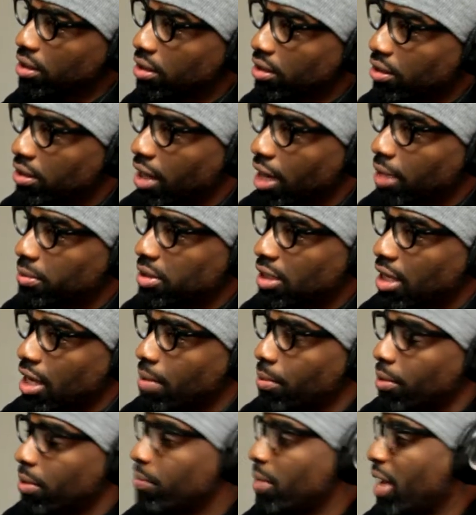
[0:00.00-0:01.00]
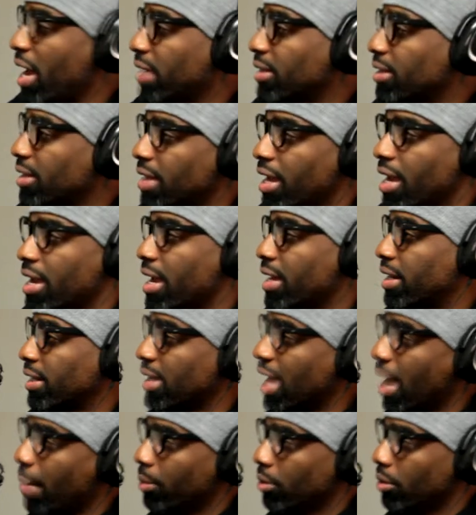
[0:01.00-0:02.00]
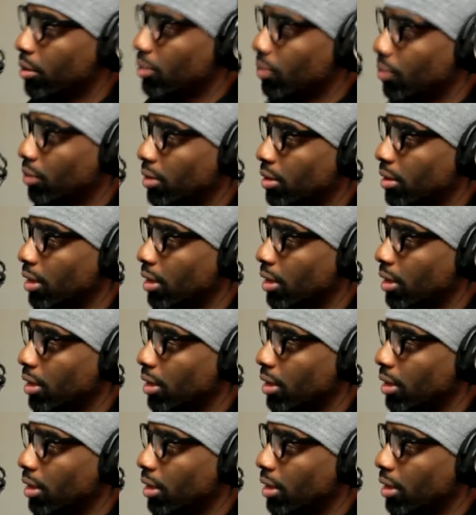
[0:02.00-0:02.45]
You know what I'm saying? But back then I ain't had the capital to do it.